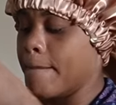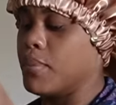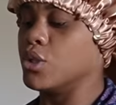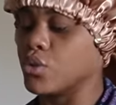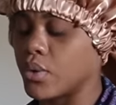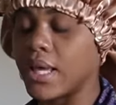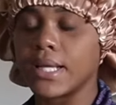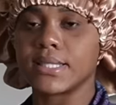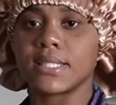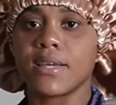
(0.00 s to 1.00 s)
but know
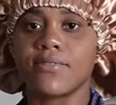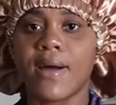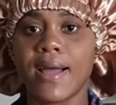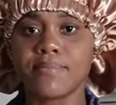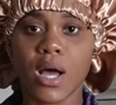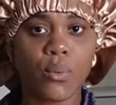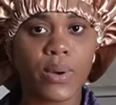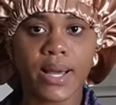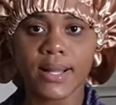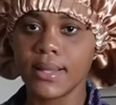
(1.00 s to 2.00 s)
that if I'm not
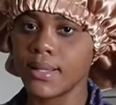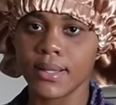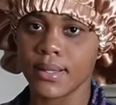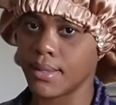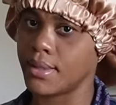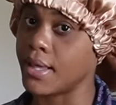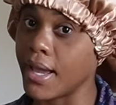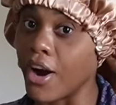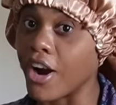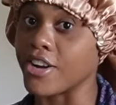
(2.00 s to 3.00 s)
well
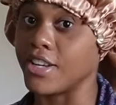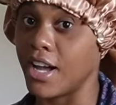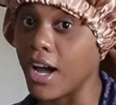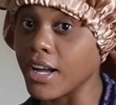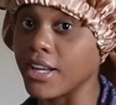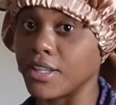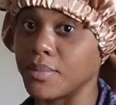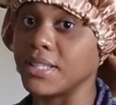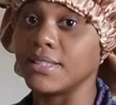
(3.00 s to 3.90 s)
they are not gonna be